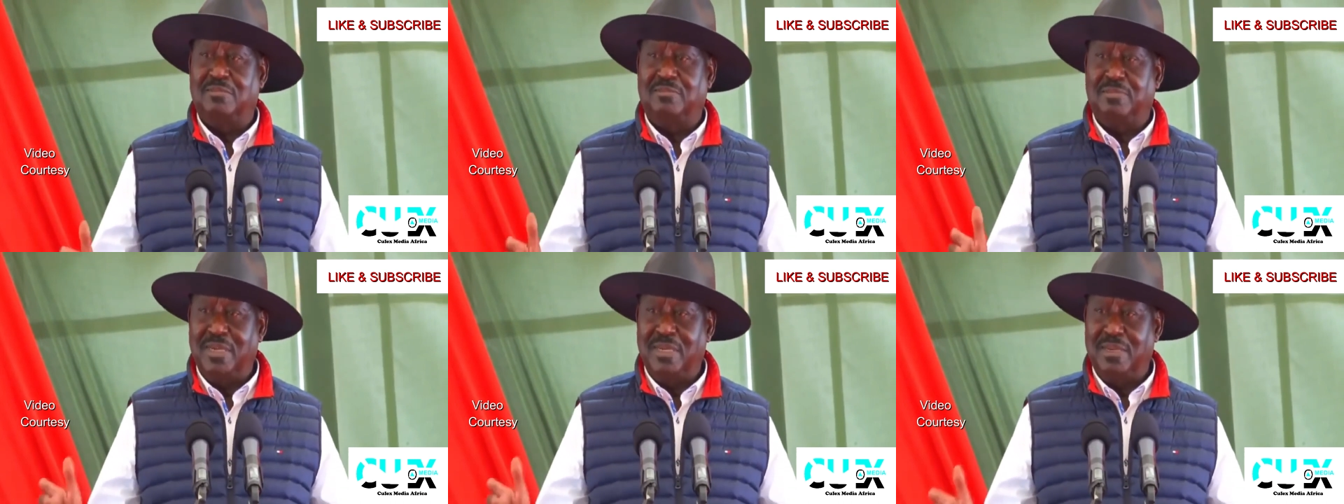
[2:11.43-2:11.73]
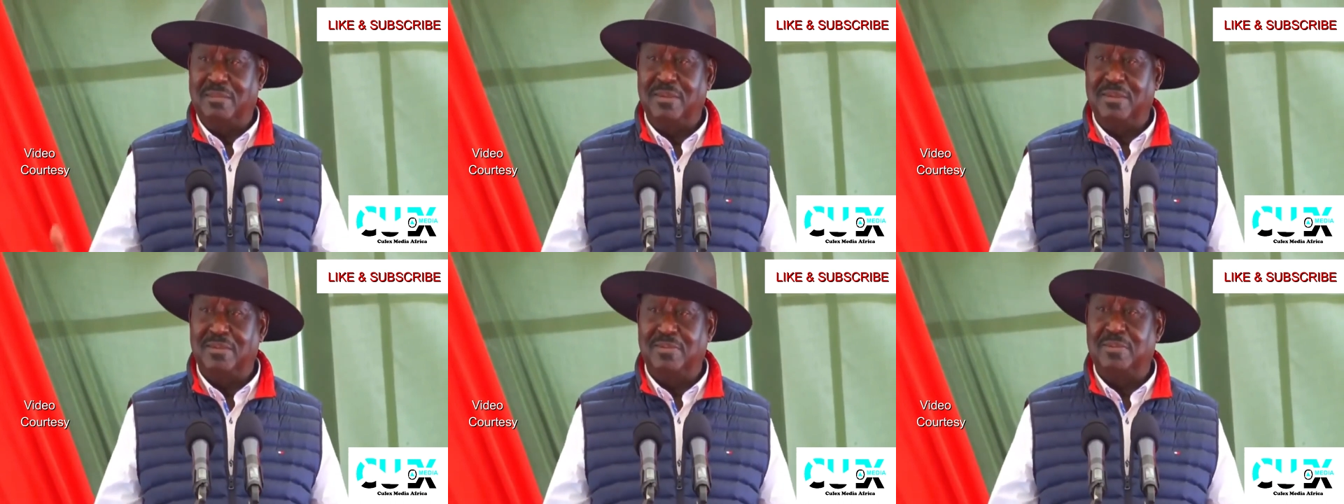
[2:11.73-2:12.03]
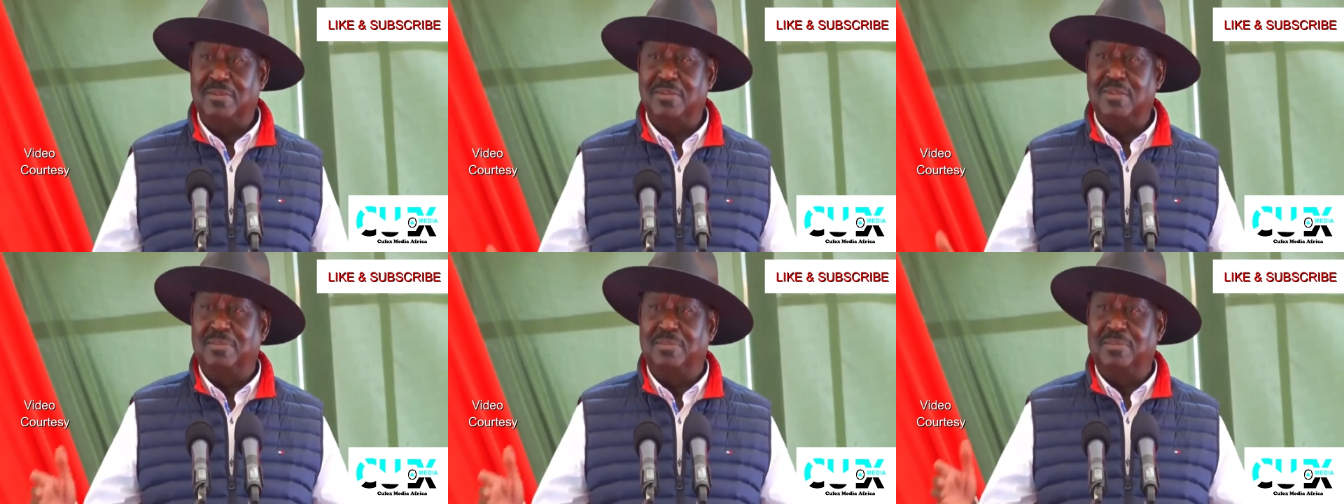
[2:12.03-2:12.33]
of
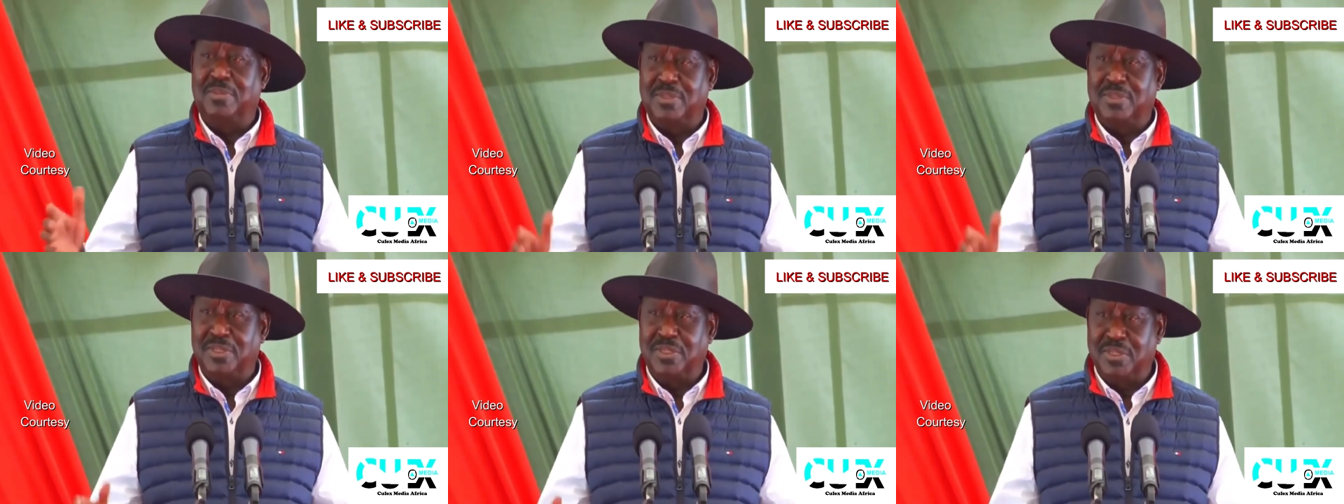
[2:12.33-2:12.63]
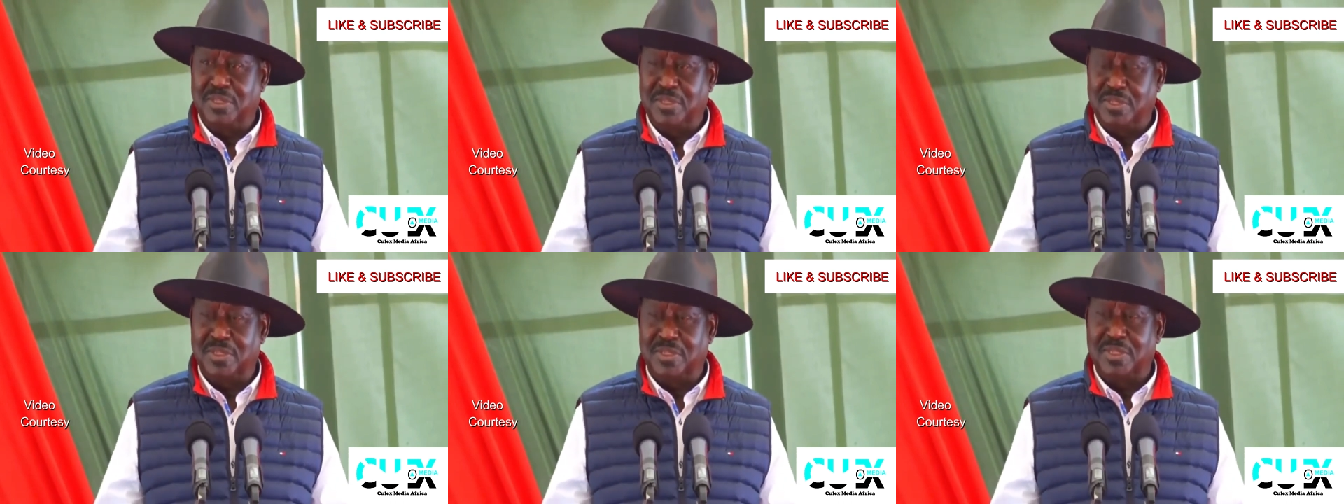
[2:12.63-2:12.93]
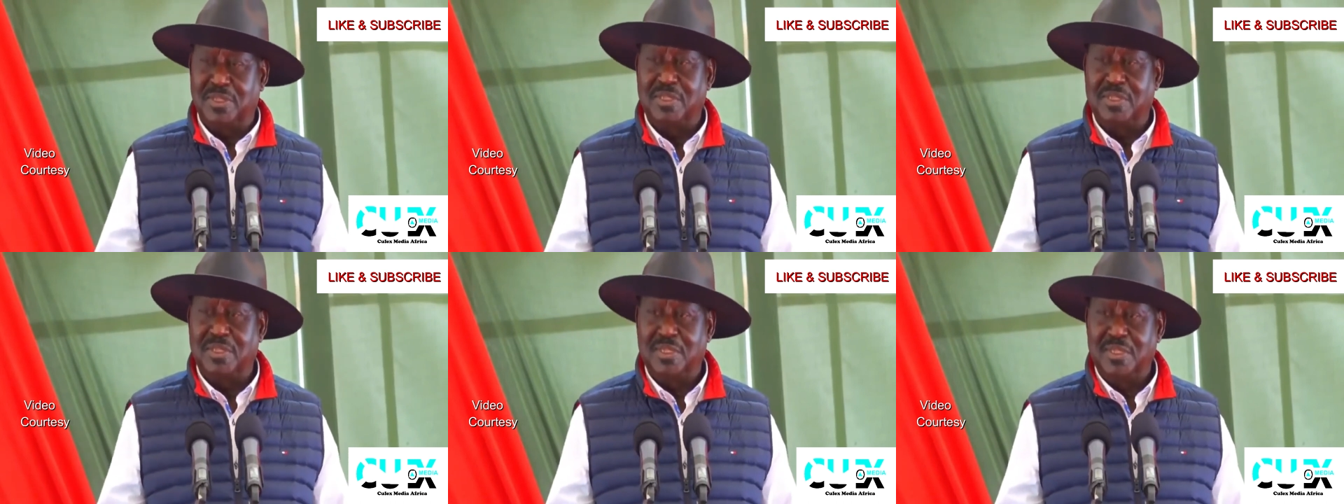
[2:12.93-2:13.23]
parliament from the
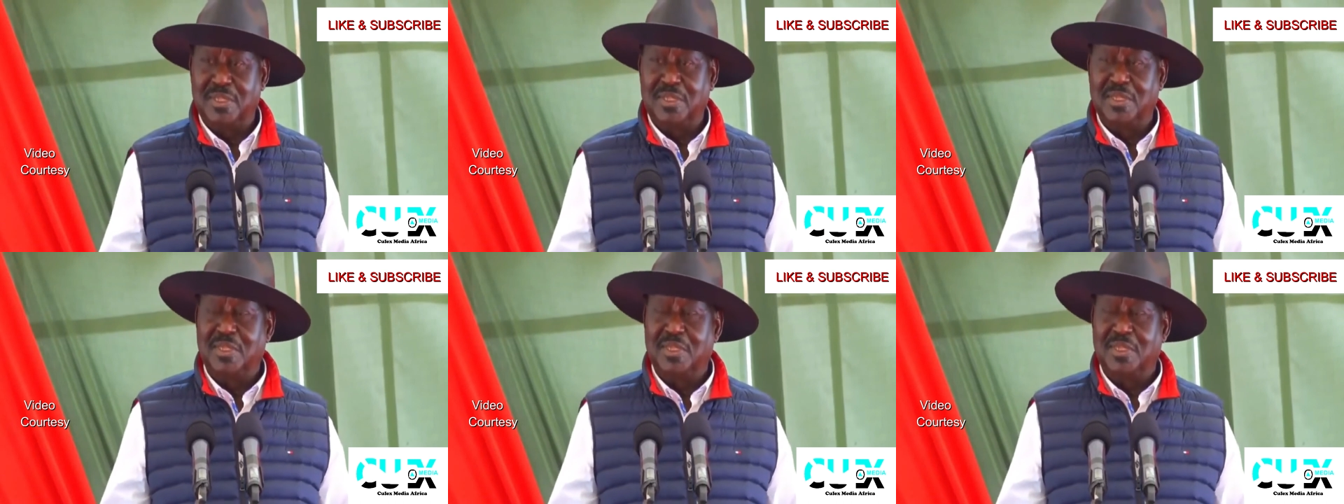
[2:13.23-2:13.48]
opposition